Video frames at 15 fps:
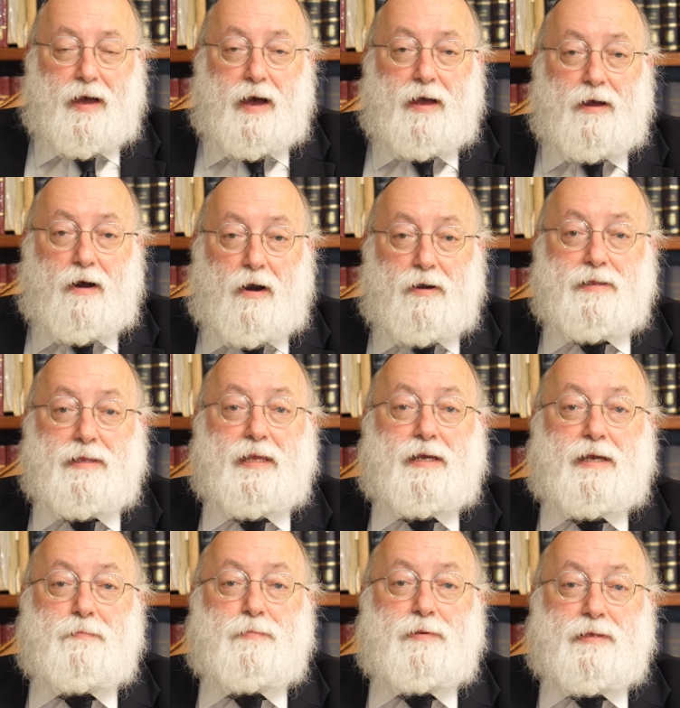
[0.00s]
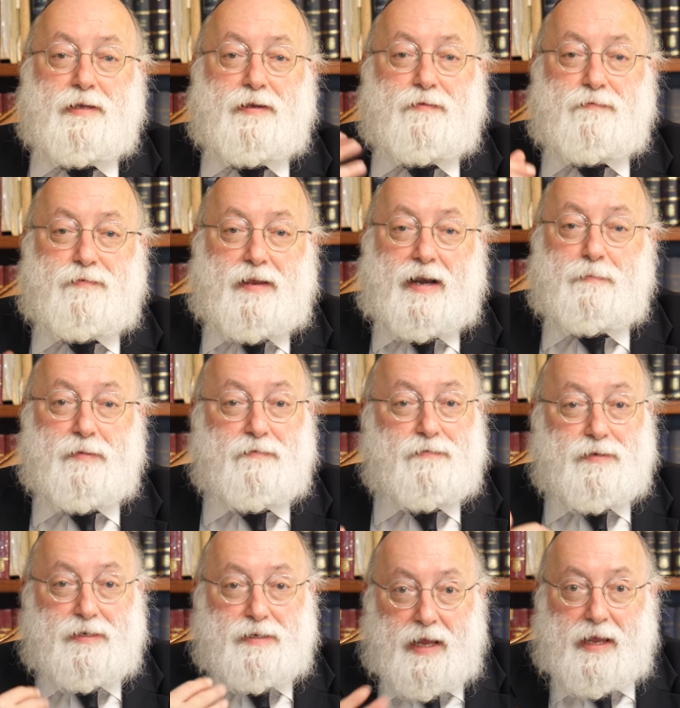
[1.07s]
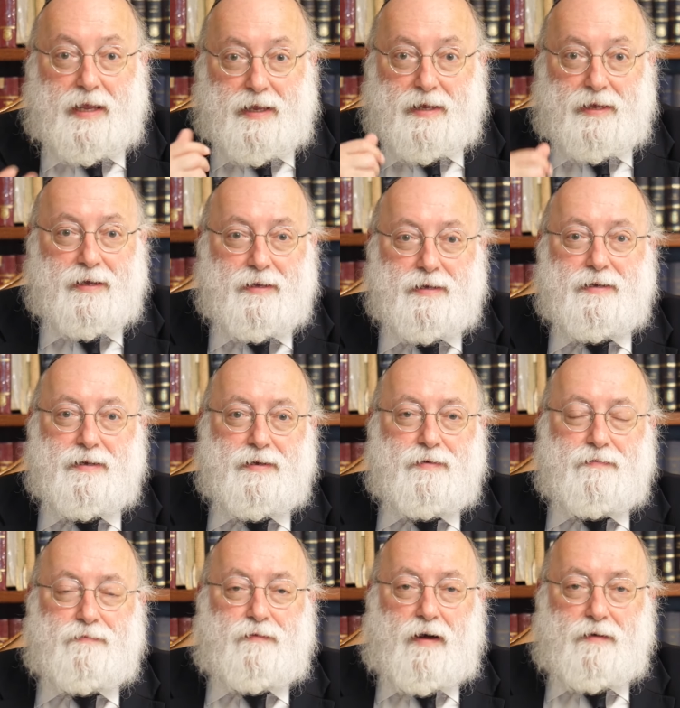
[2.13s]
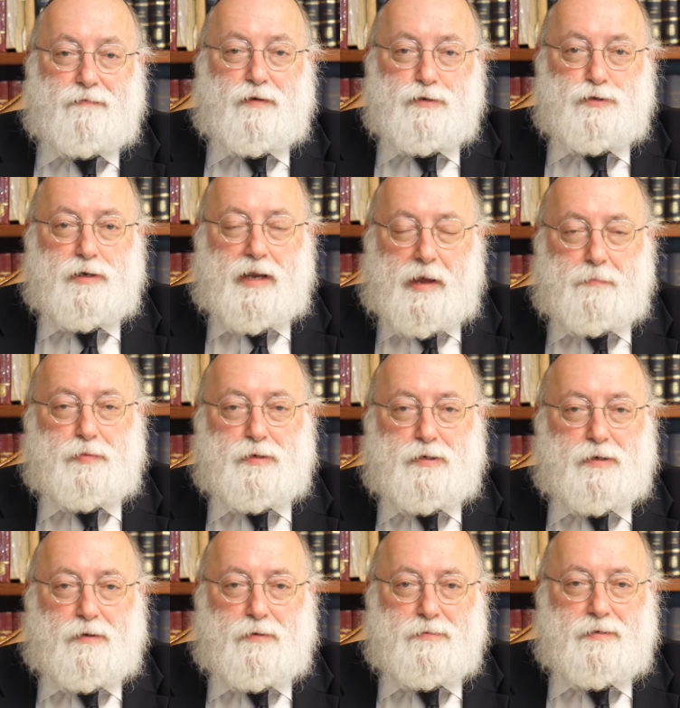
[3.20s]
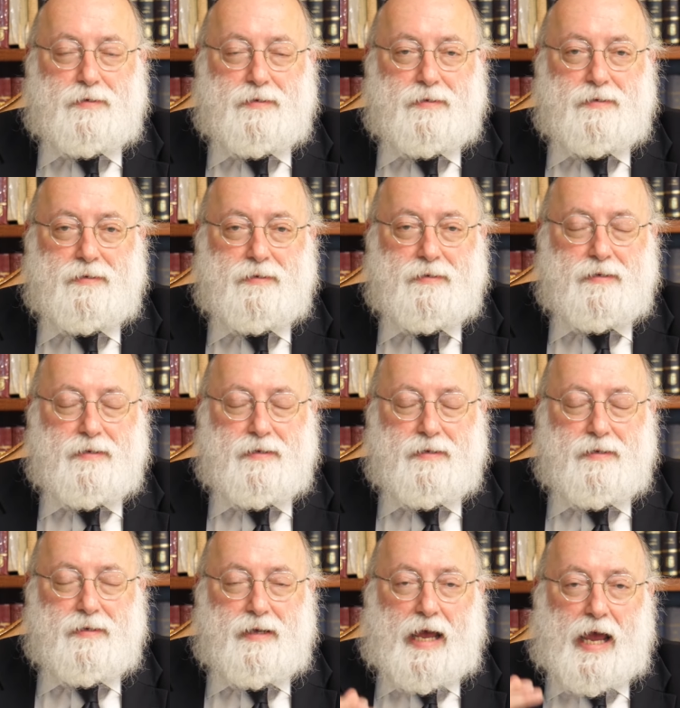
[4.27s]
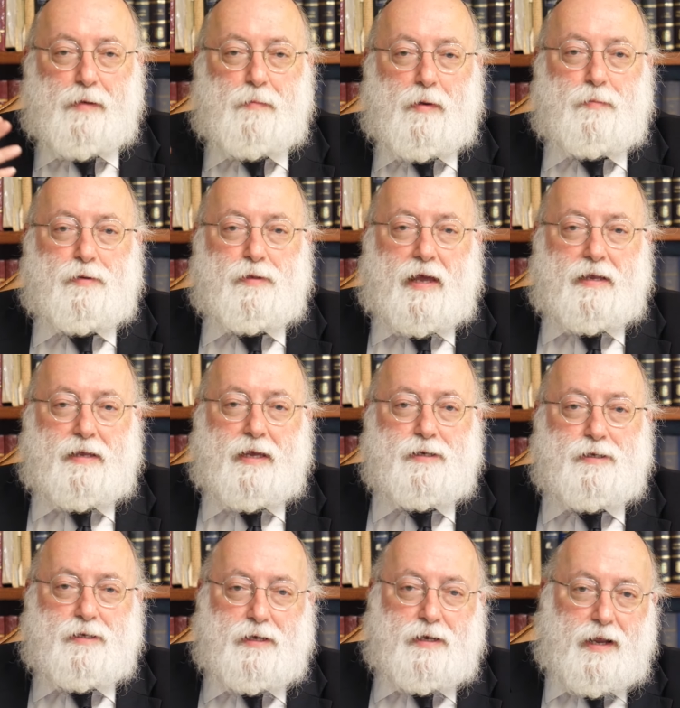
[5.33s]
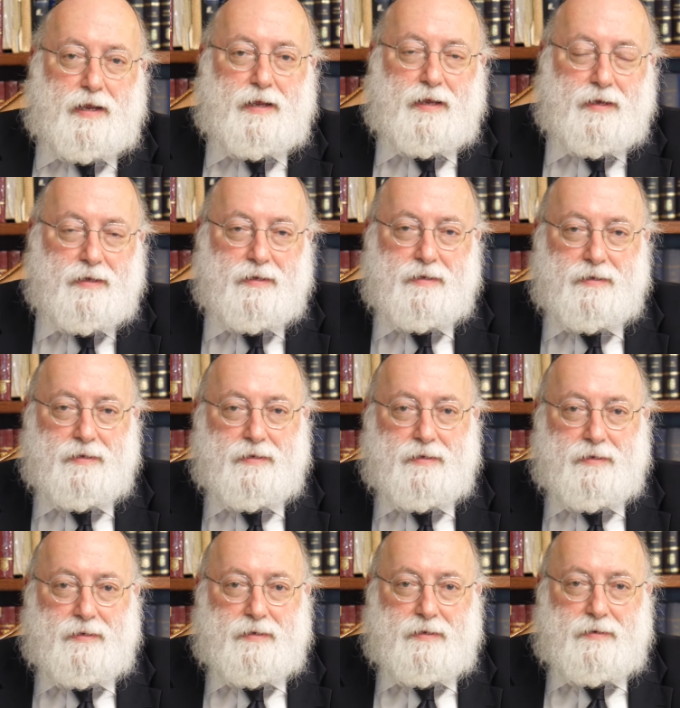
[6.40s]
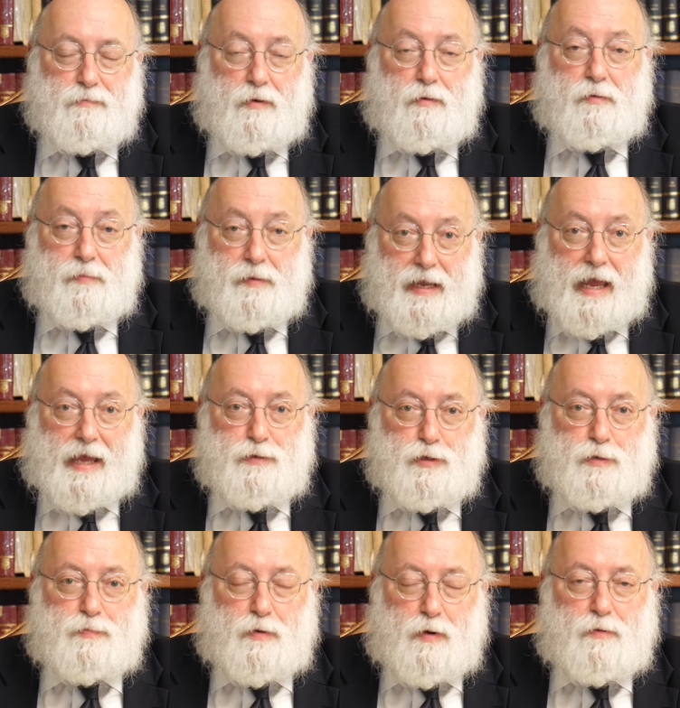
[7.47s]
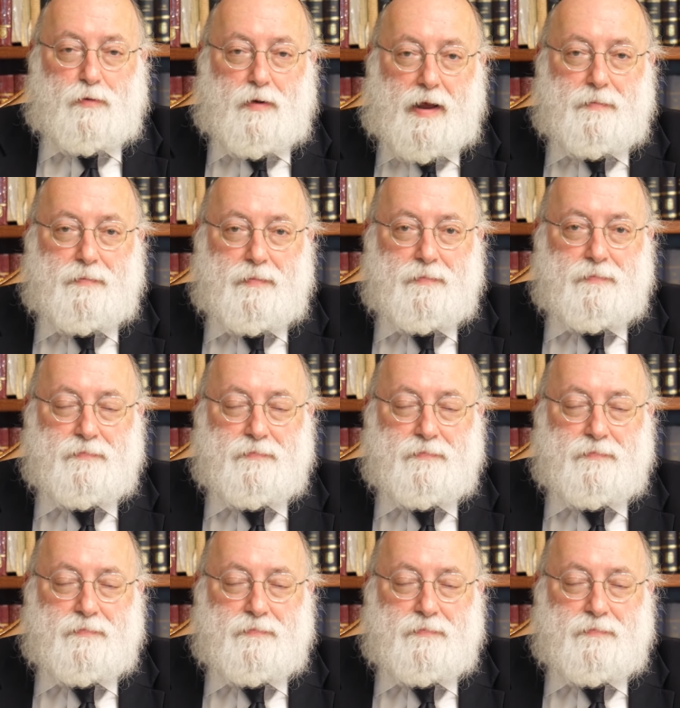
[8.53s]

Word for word: I hardly can believe that I'm even saying 500 episodes. I remember like yesterday when we began this program,